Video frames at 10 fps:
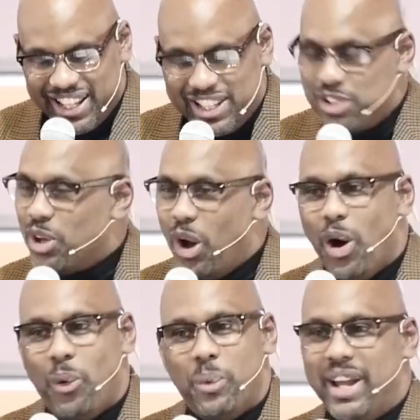There's
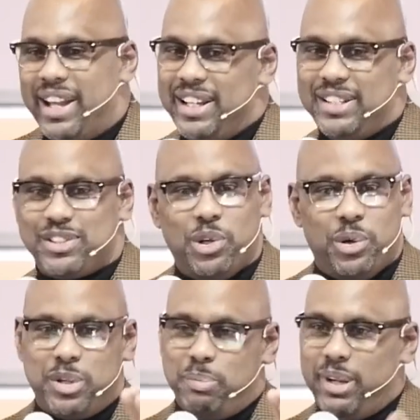always
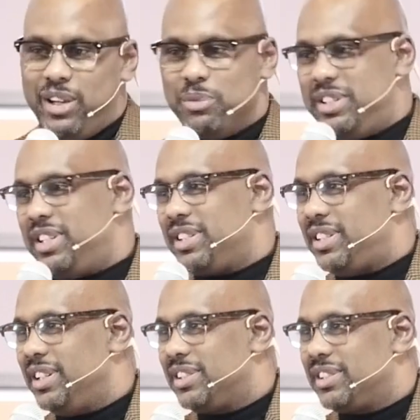going to be
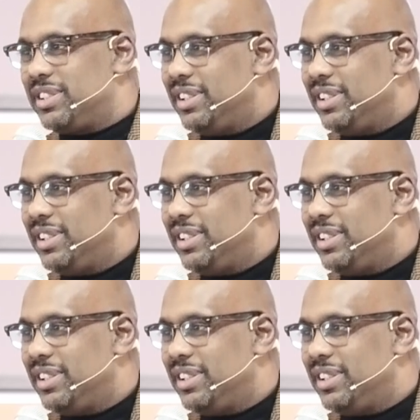resistance.